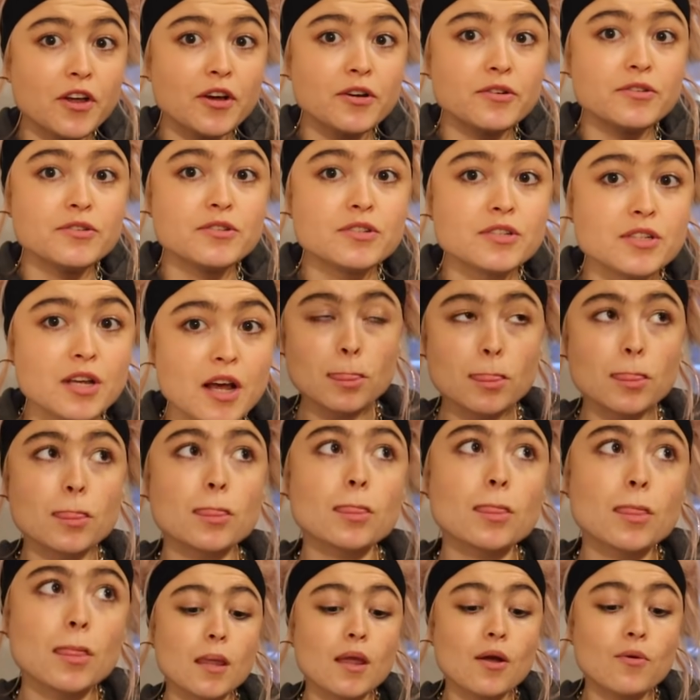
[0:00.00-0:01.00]
those,
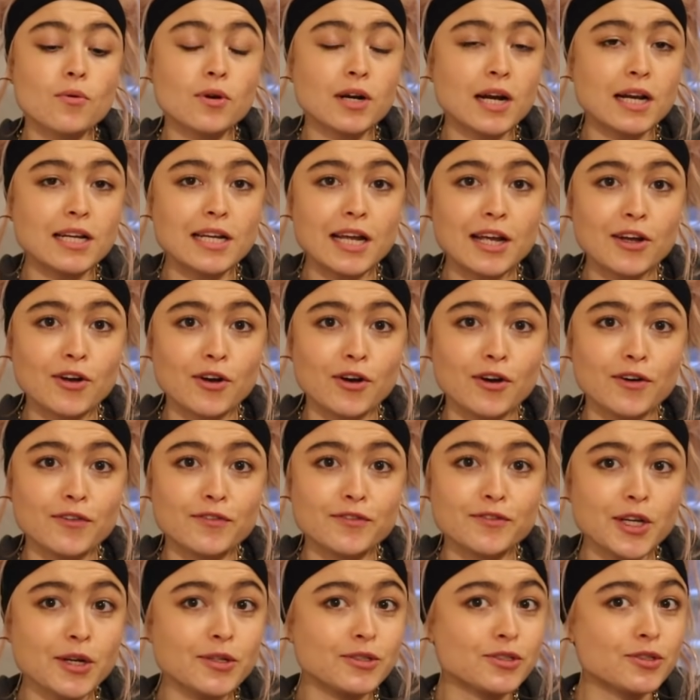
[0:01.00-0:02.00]
what did I take
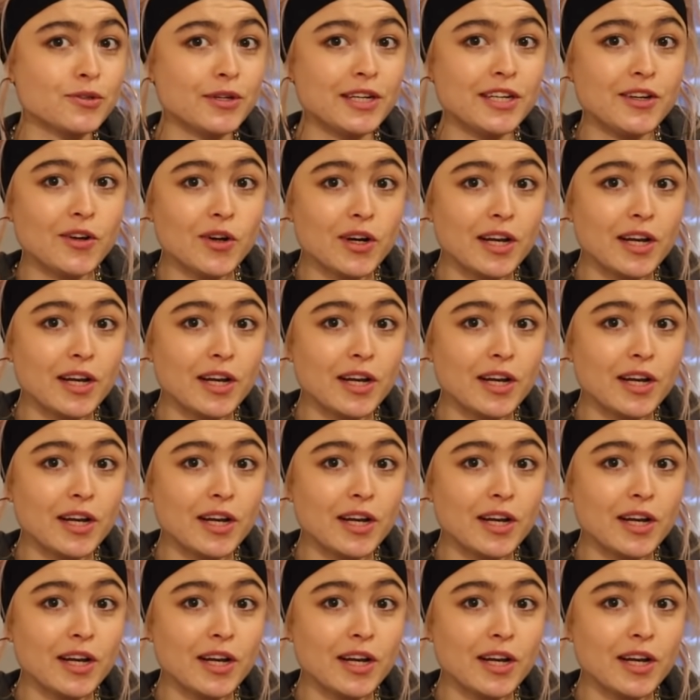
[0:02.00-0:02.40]
off? Those green